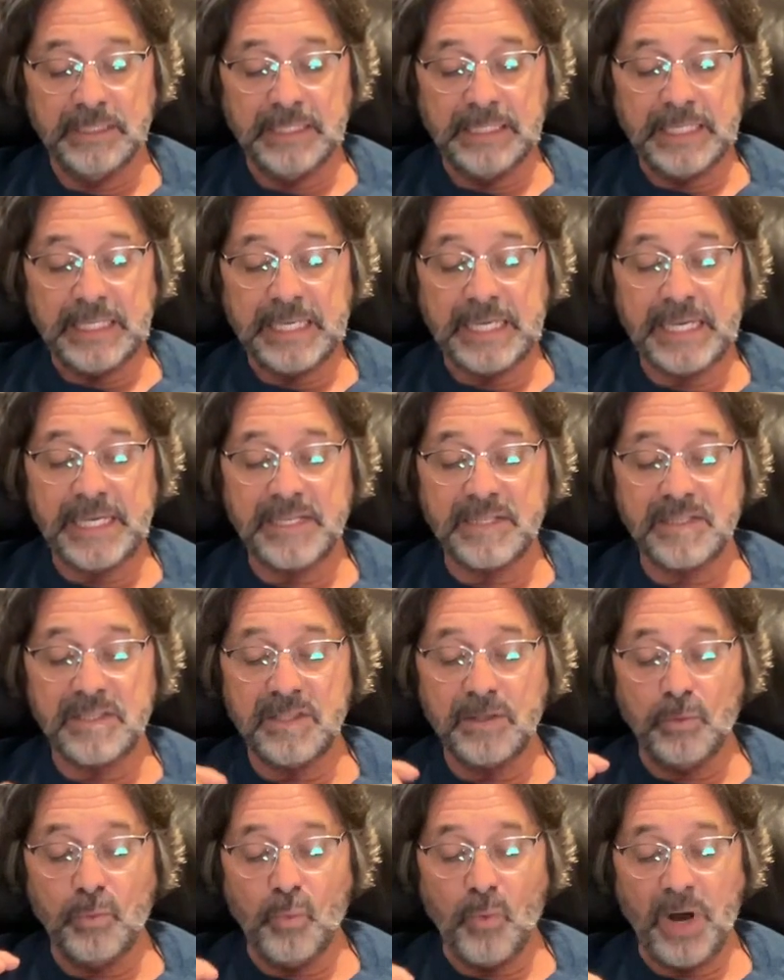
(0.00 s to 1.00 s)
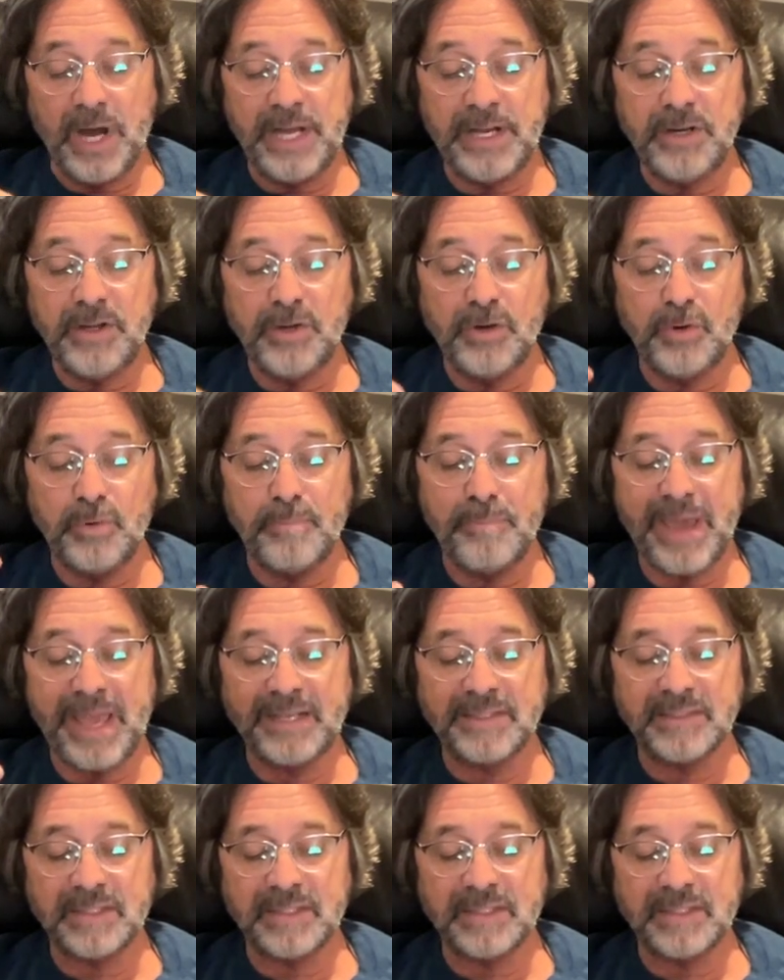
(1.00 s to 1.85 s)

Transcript: He's the one who makes